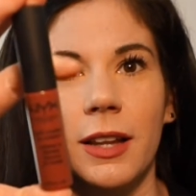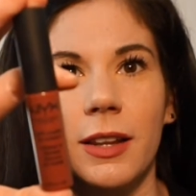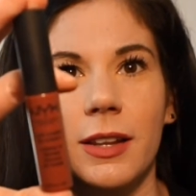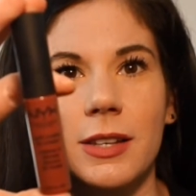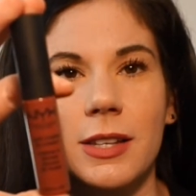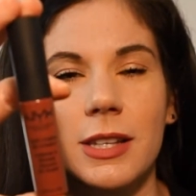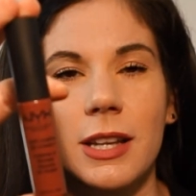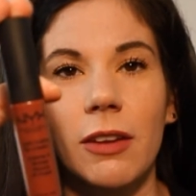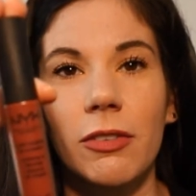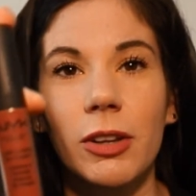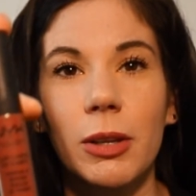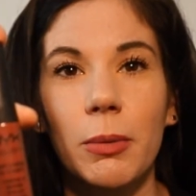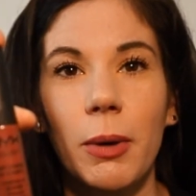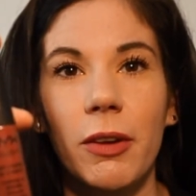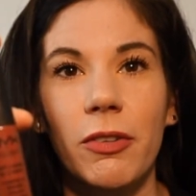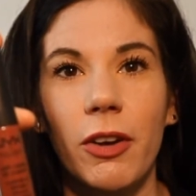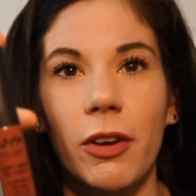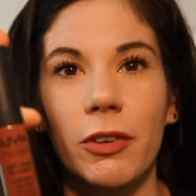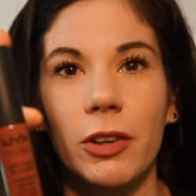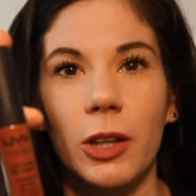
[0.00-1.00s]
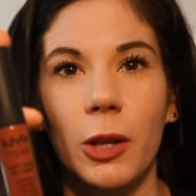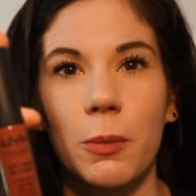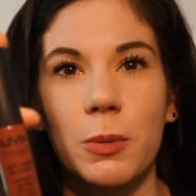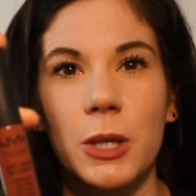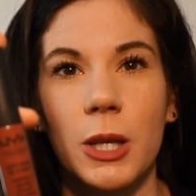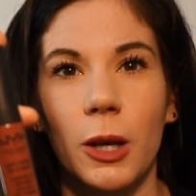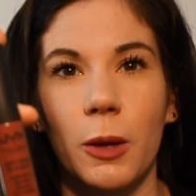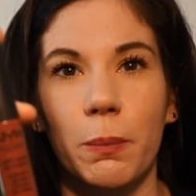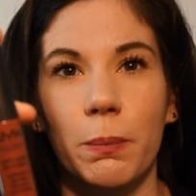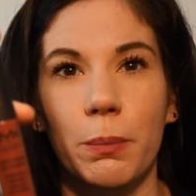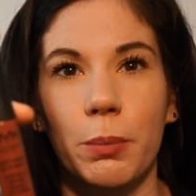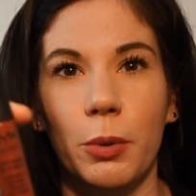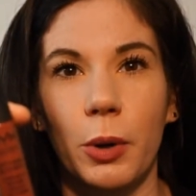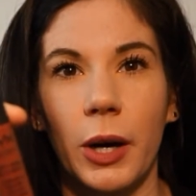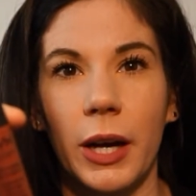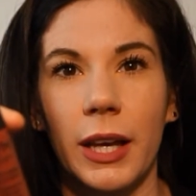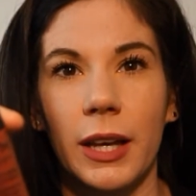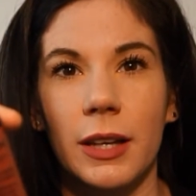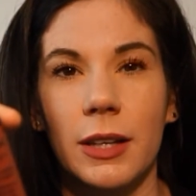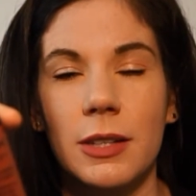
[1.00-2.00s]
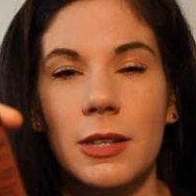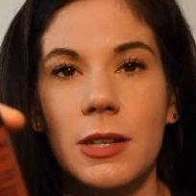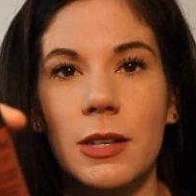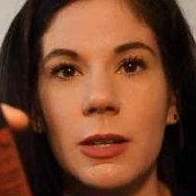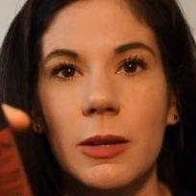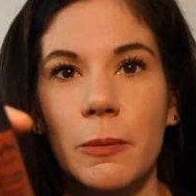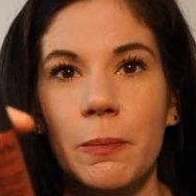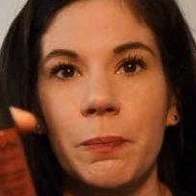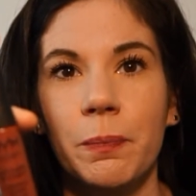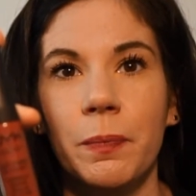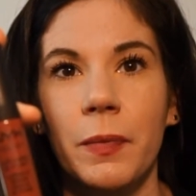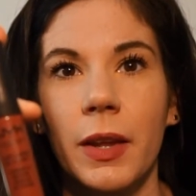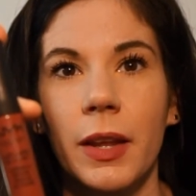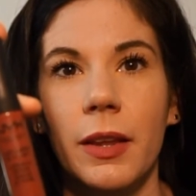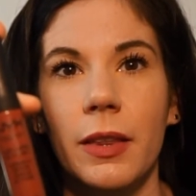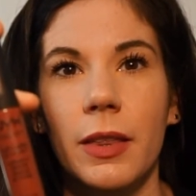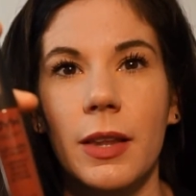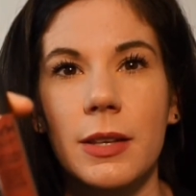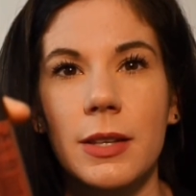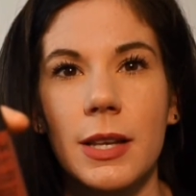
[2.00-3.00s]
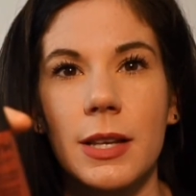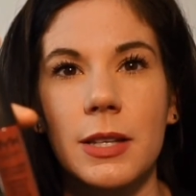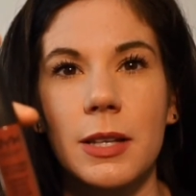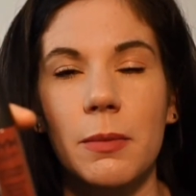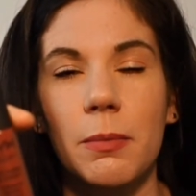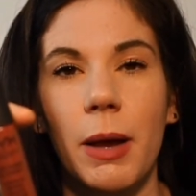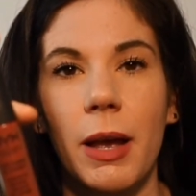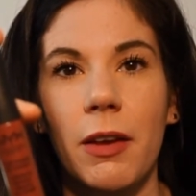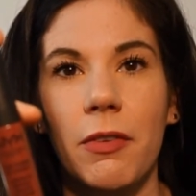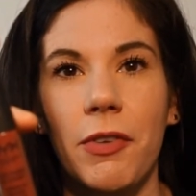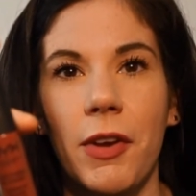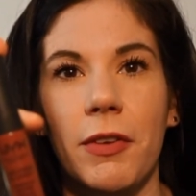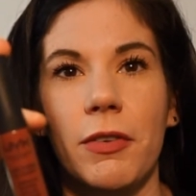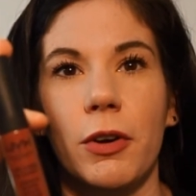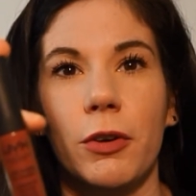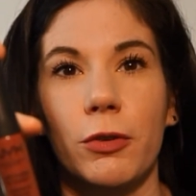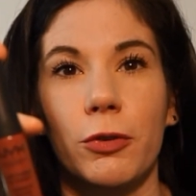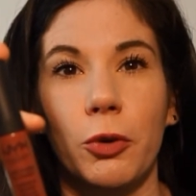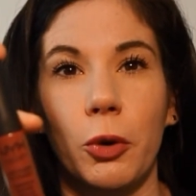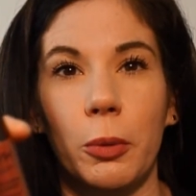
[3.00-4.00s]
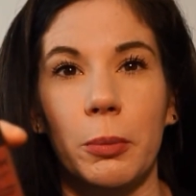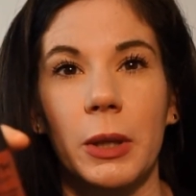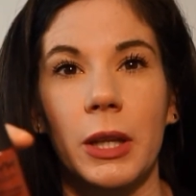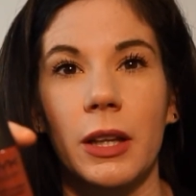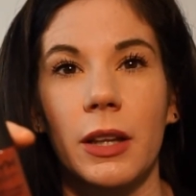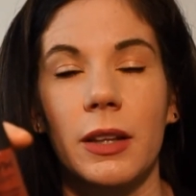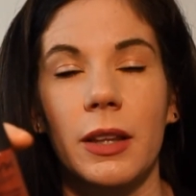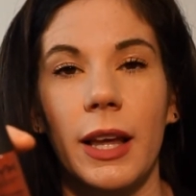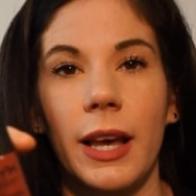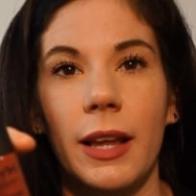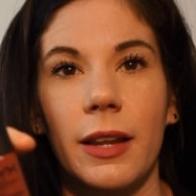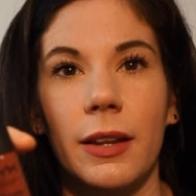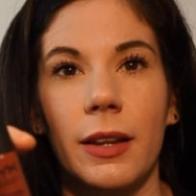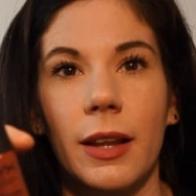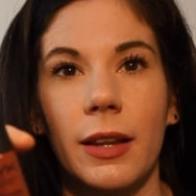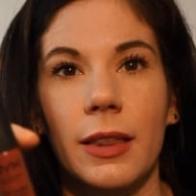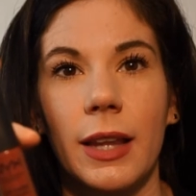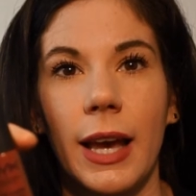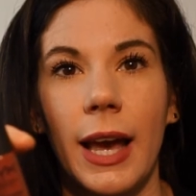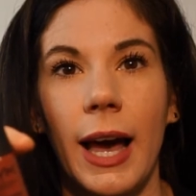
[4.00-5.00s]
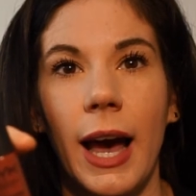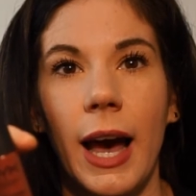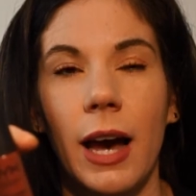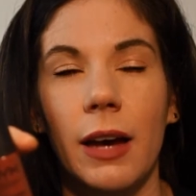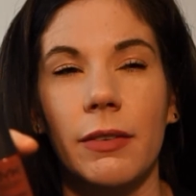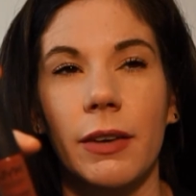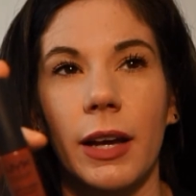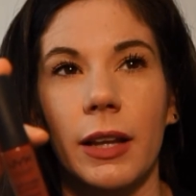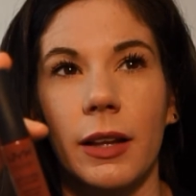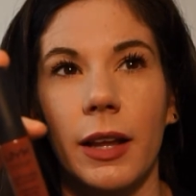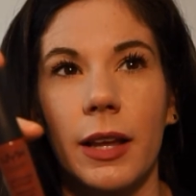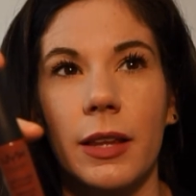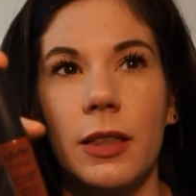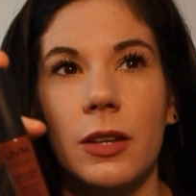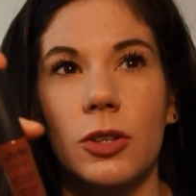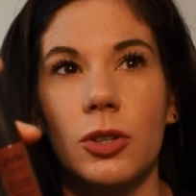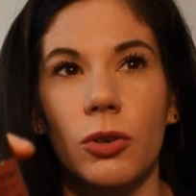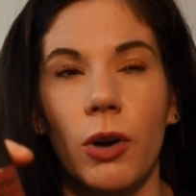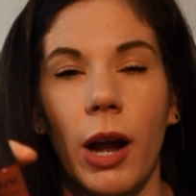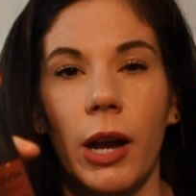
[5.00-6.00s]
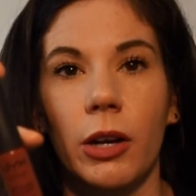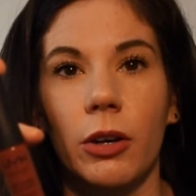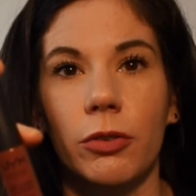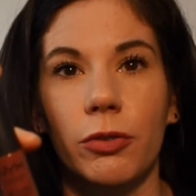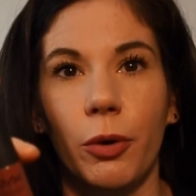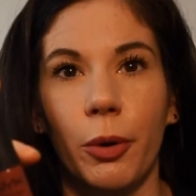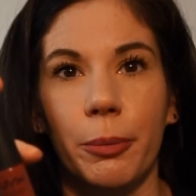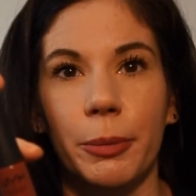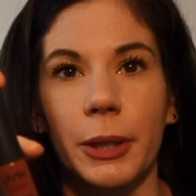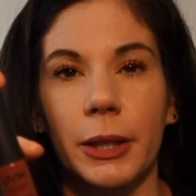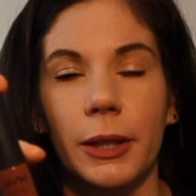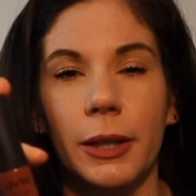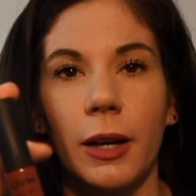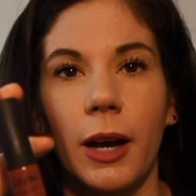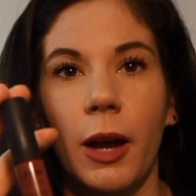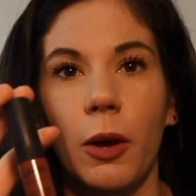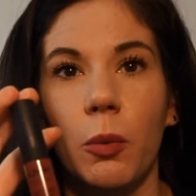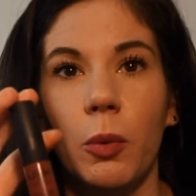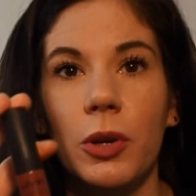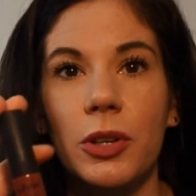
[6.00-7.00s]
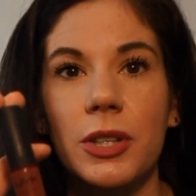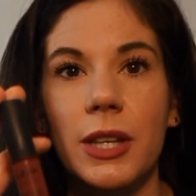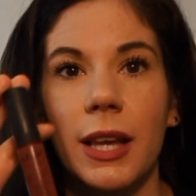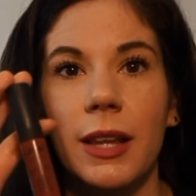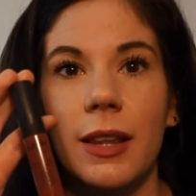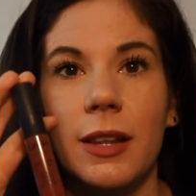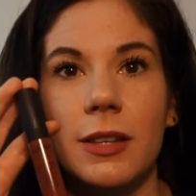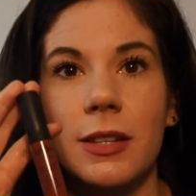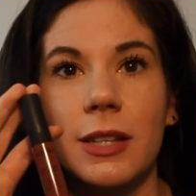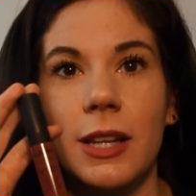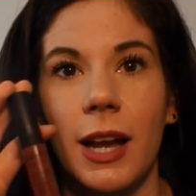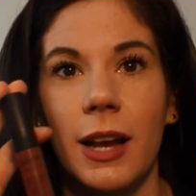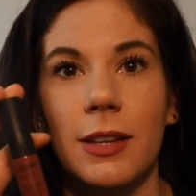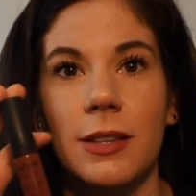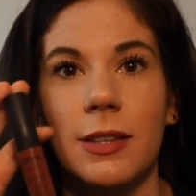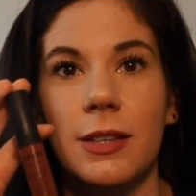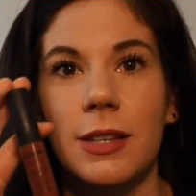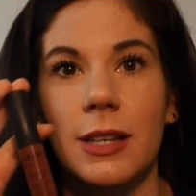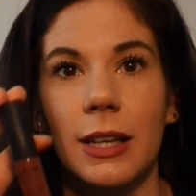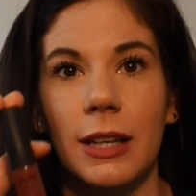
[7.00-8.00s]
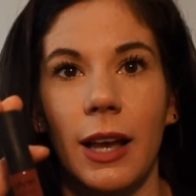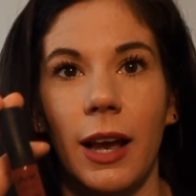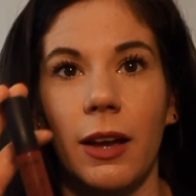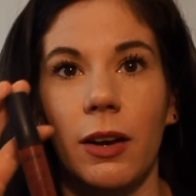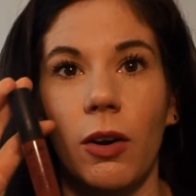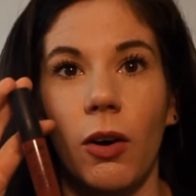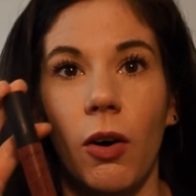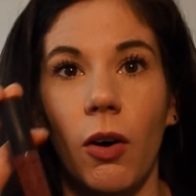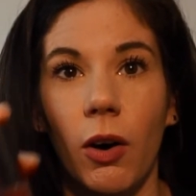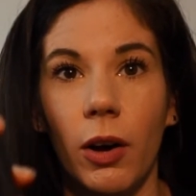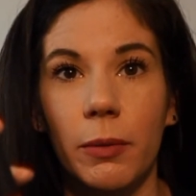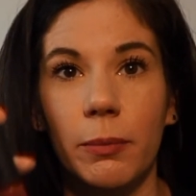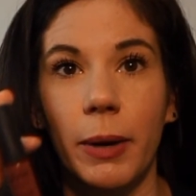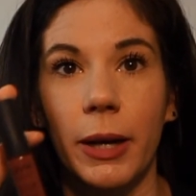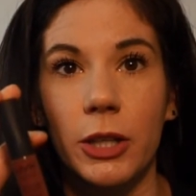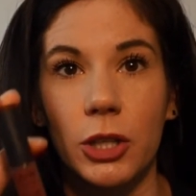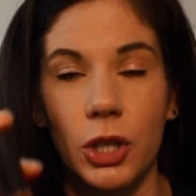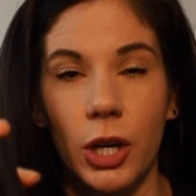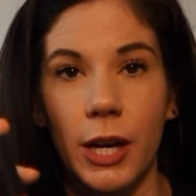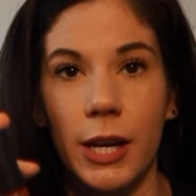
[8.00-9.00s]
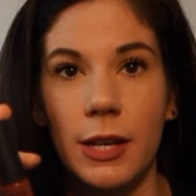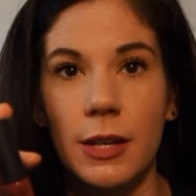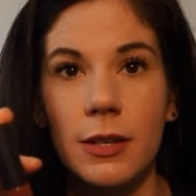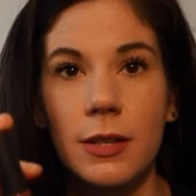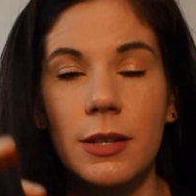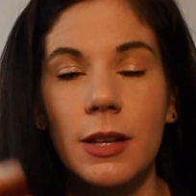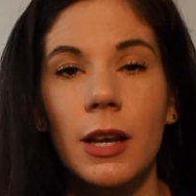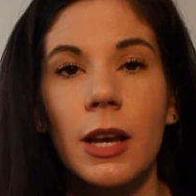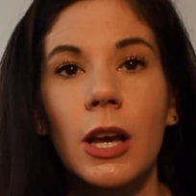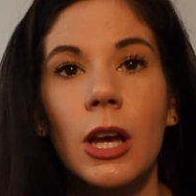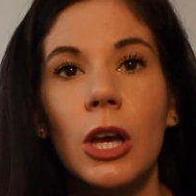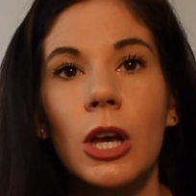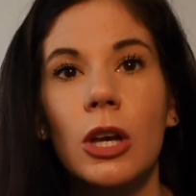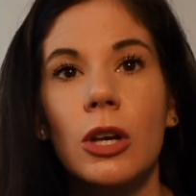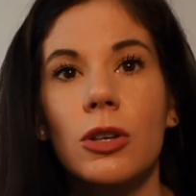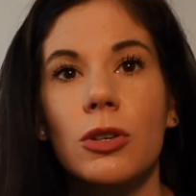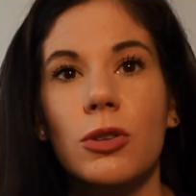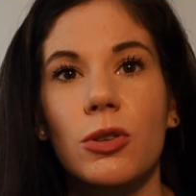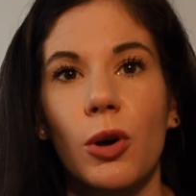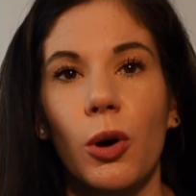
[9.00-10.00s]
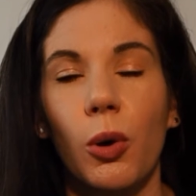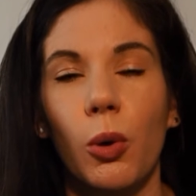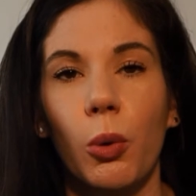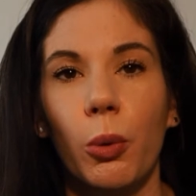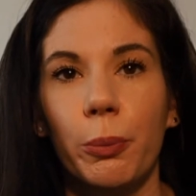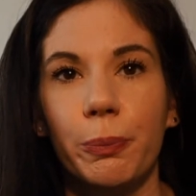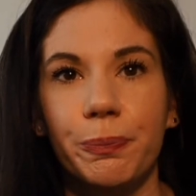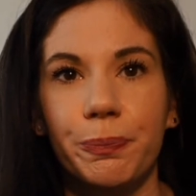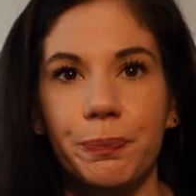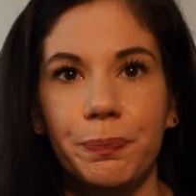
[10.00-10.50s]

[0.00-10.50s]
This is definitely my favorite lipstick brand. This isn't my favorite formula that they have. I like the drier formula. I will say this tends to get on my trays. So